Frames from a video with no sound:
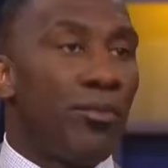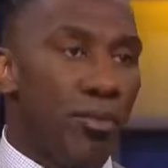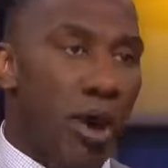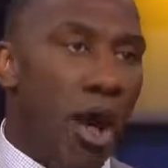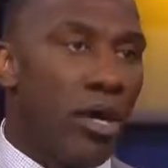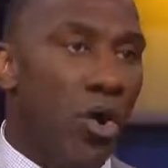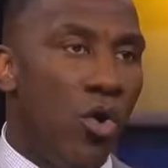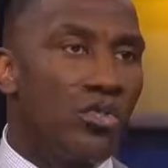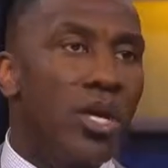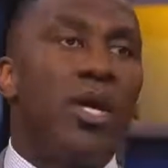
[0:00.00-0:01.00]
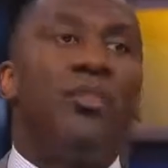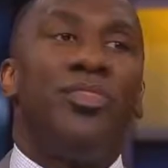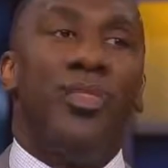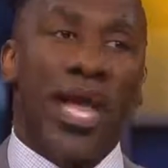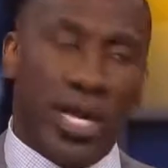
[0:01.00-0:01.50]
at the Broncos,
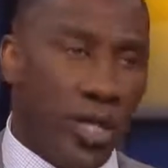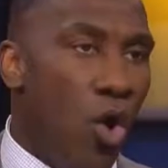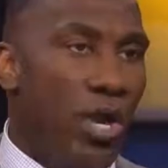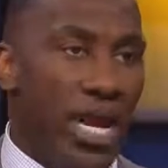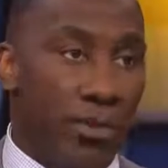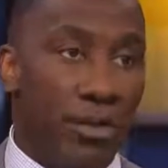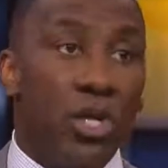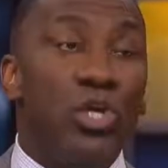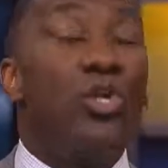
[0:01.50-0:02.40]
they could go get him.